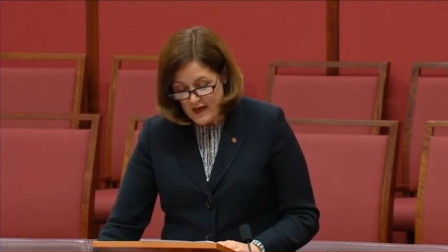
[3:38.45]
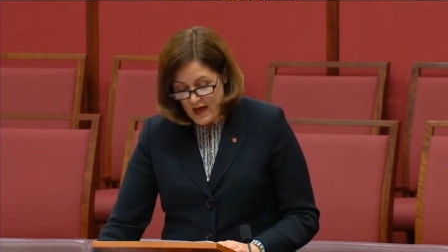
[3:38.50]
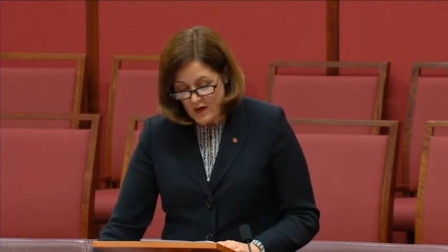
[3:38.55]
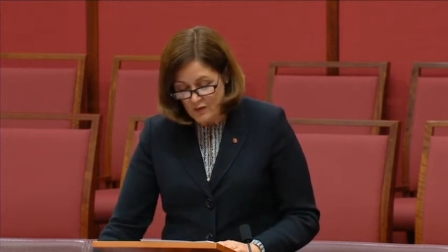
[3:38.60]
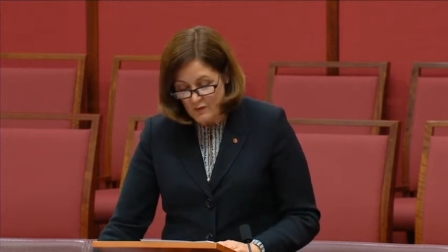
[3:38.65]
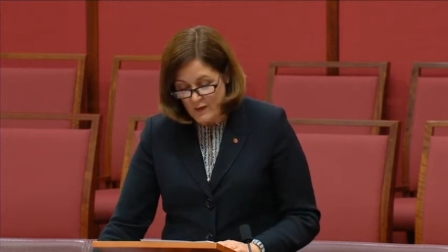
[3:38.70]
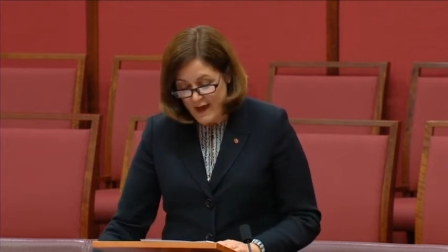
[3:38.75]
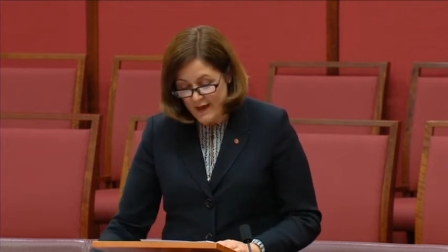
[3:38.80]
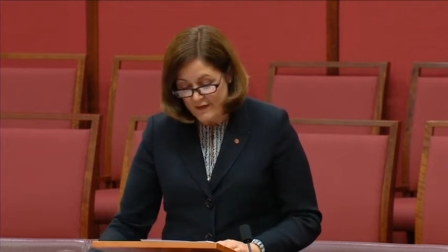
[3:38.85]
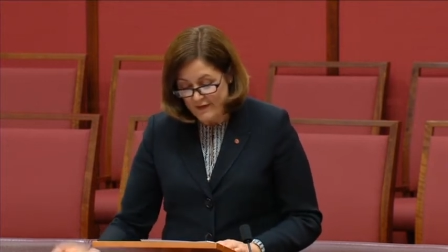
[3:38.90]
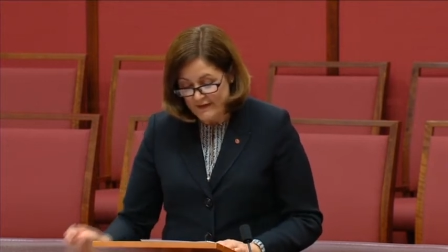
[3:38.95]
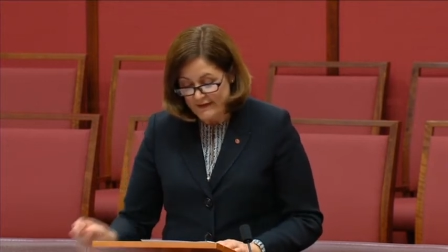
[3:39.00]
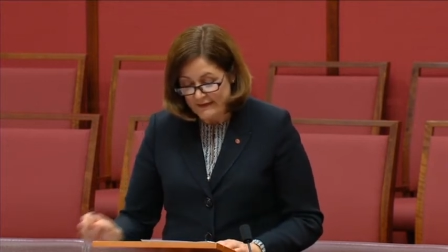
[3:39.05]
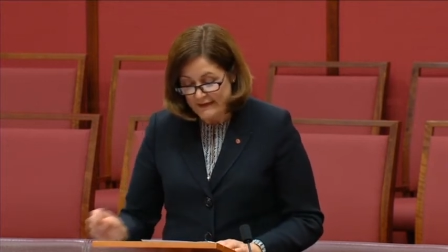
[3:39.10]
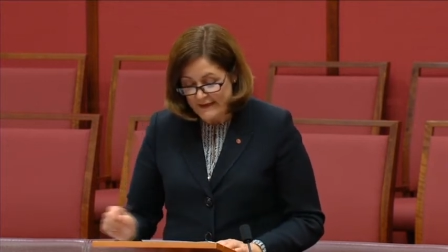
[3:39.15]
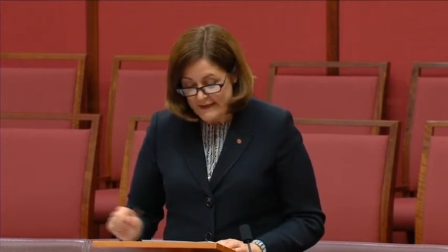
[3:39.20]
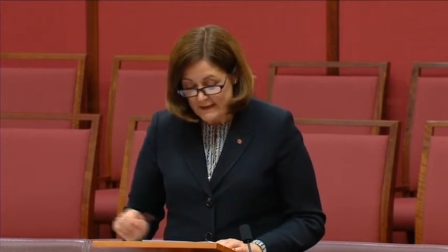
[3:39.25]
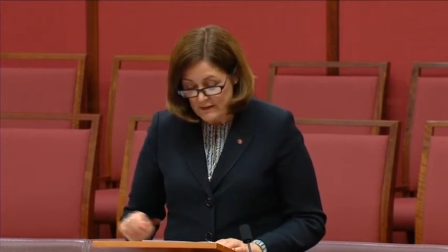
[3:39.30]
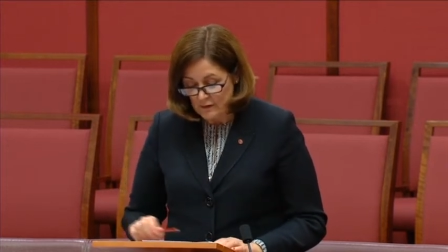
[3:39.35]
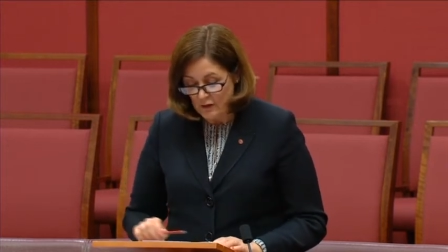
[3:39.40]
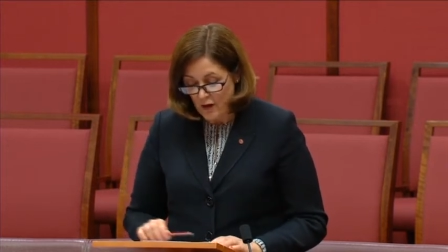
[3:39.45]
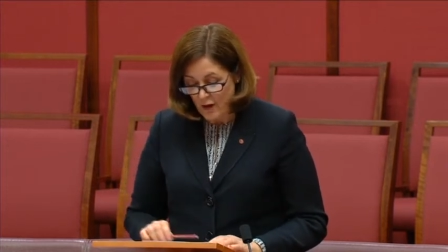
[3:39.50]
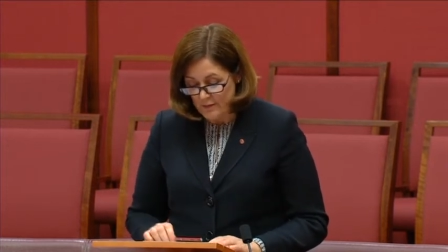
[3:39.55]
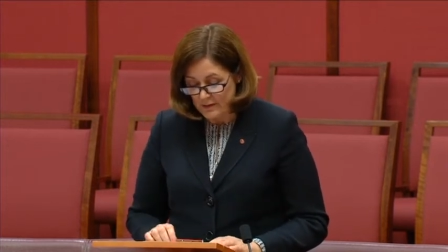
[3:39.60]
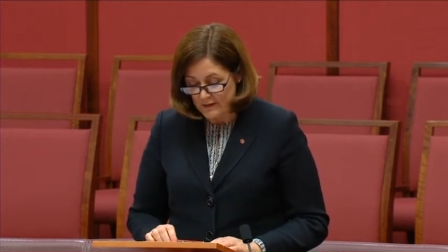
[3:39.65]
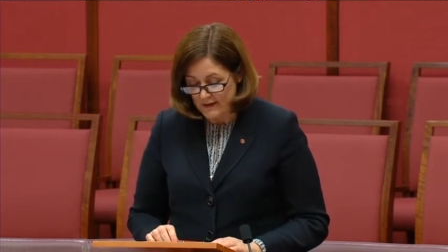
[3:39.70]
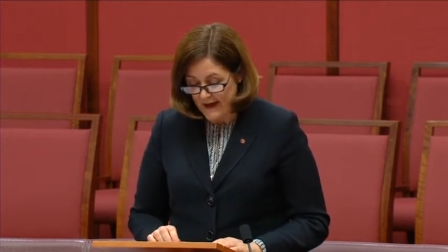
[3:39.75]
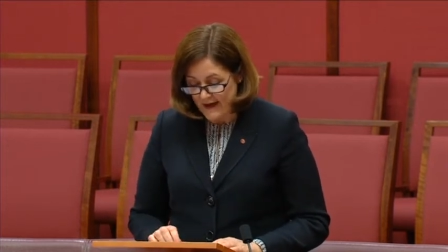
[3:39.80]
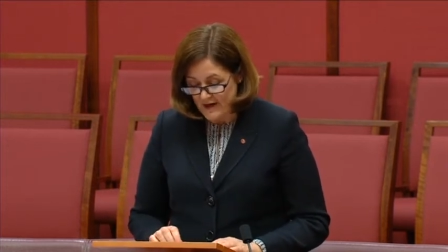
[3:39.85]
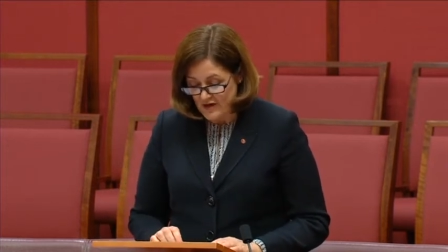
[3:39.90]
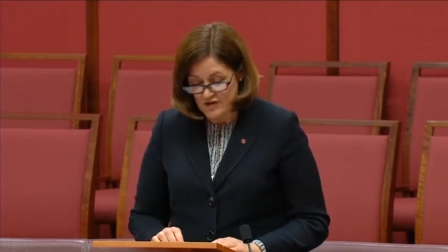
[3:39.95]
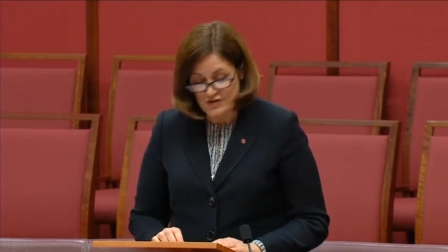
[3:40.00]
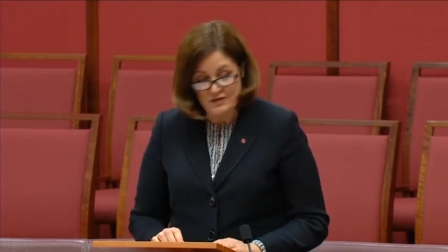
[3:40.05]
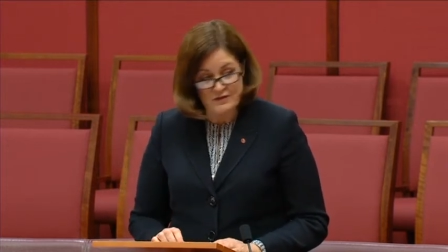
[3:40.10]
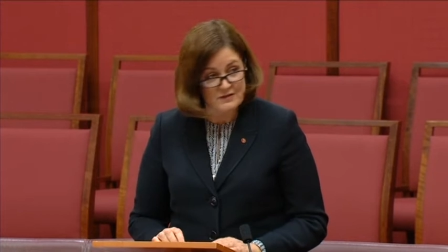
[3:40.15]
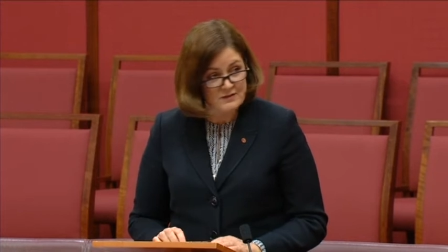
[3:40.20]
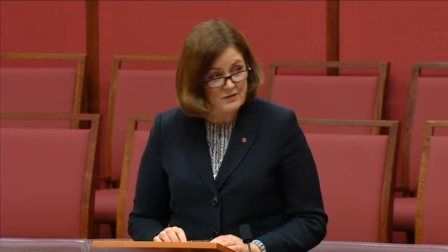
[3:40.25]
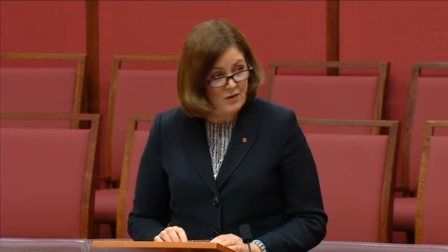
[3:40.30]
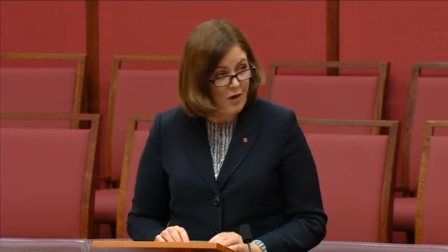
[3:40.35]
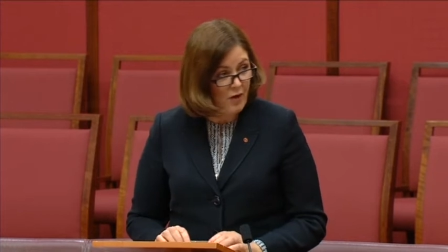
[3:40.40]
around the legal
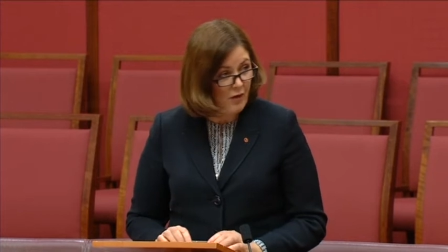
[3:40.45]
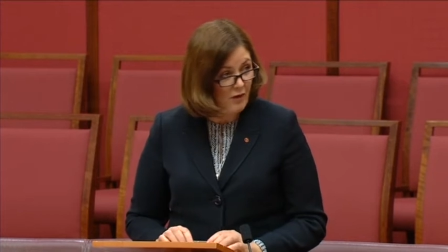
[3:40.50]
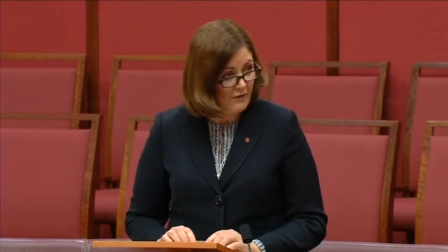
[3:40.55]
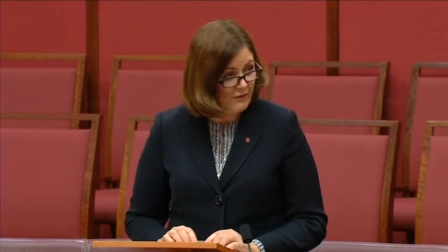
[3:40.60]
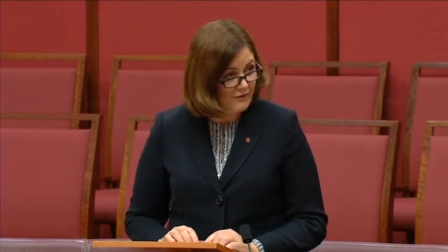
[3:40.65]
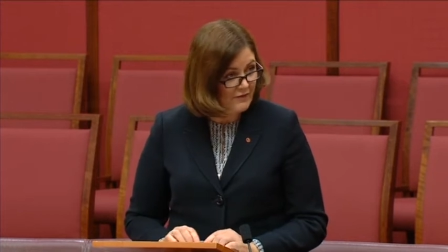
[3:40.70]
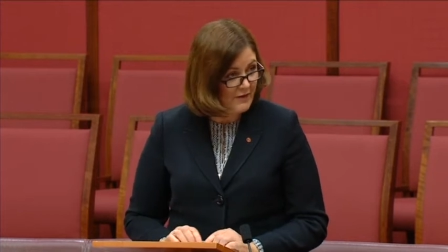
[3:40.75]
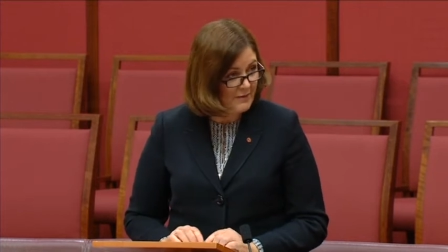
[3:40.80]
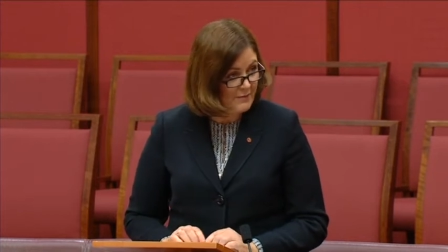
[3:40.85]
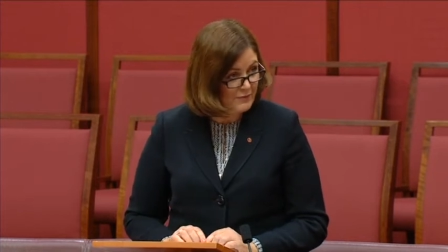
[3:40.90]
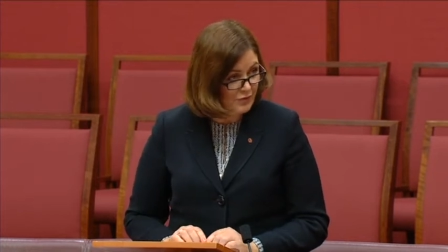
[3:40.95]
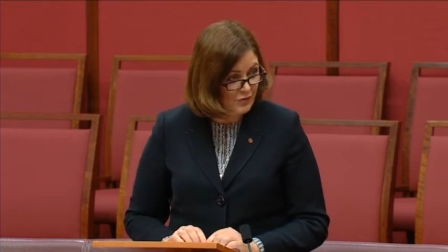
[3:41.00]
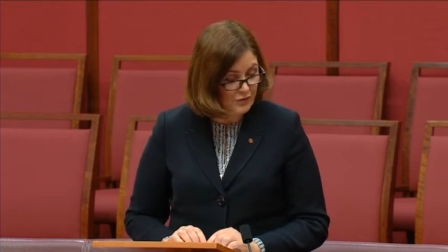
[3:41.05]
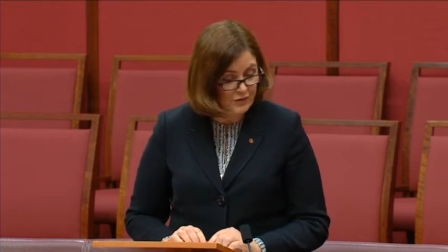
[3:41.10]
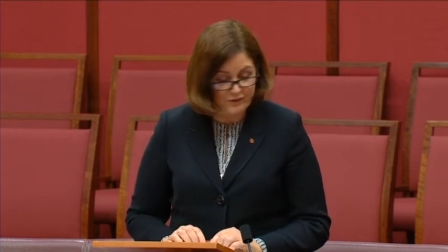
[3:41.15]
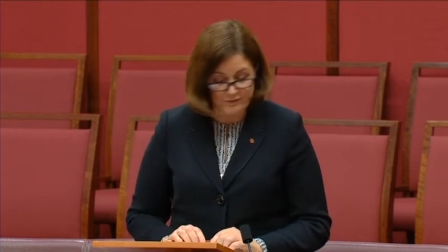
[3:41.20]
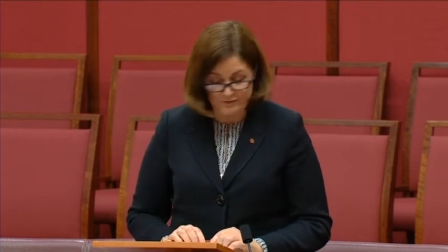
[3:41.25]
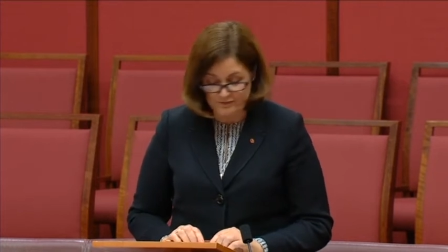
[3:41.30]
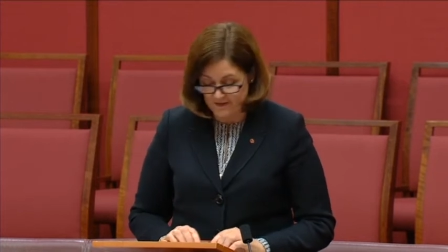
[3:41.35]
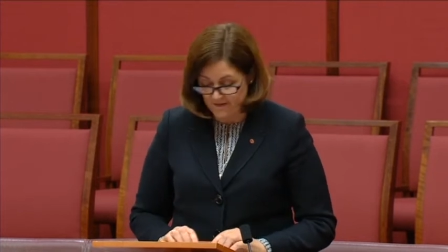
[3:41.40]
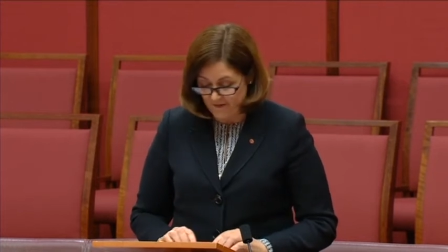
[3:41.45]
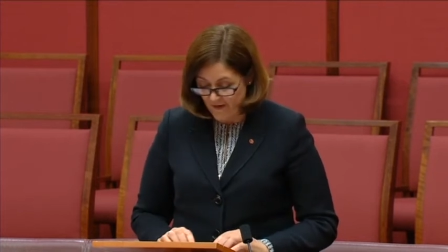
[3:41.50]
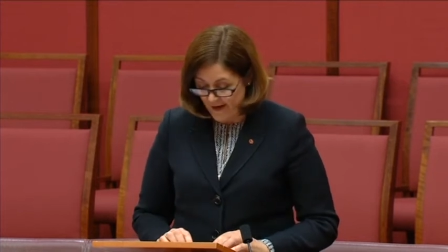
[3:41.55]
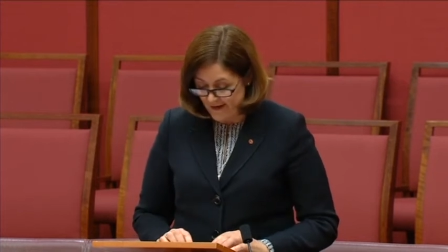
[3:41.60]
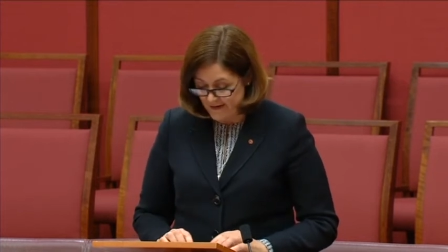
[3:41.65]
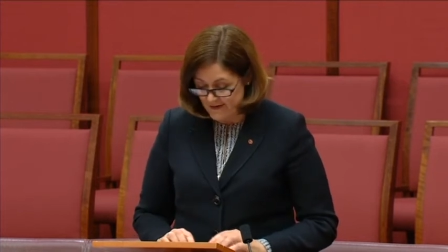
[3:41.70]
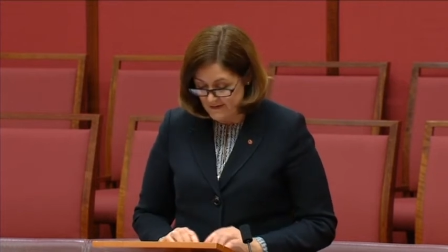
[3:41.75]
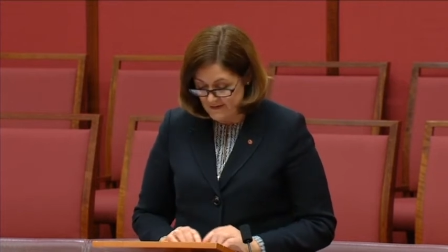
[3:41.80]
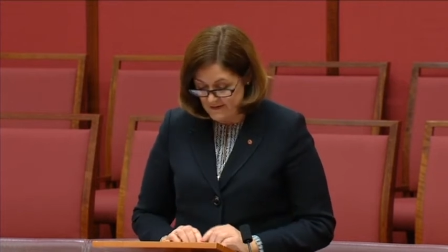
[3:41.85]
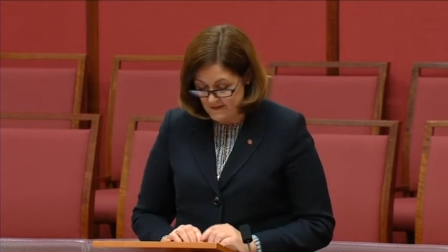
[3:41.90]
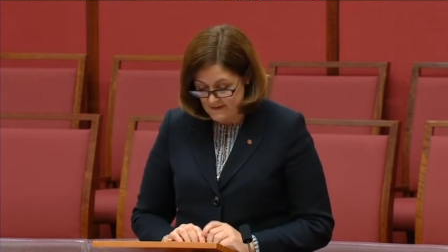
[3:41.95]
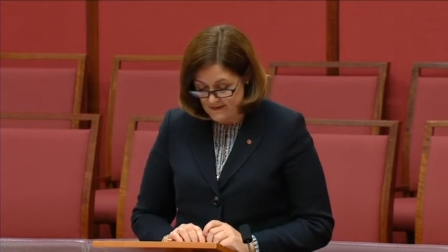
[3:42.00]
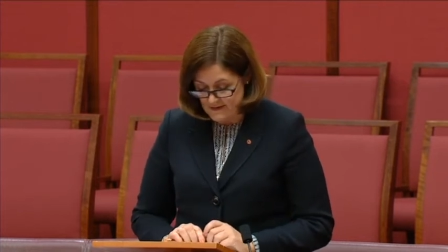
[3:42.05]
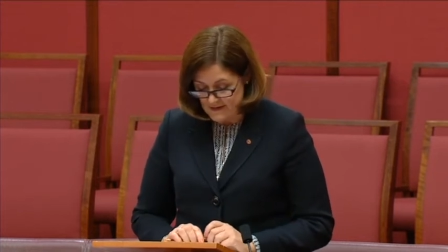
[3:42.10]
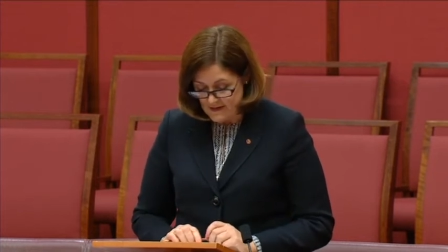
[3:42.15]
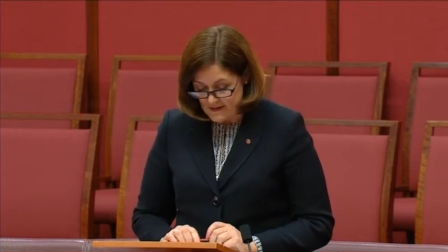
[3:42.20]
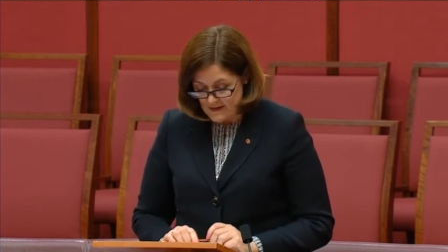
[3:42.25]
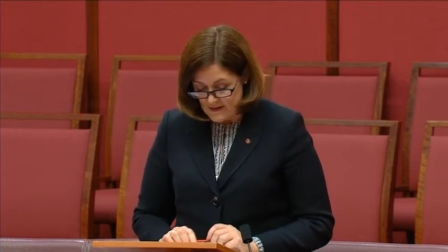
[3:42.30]
obligations of approved providers.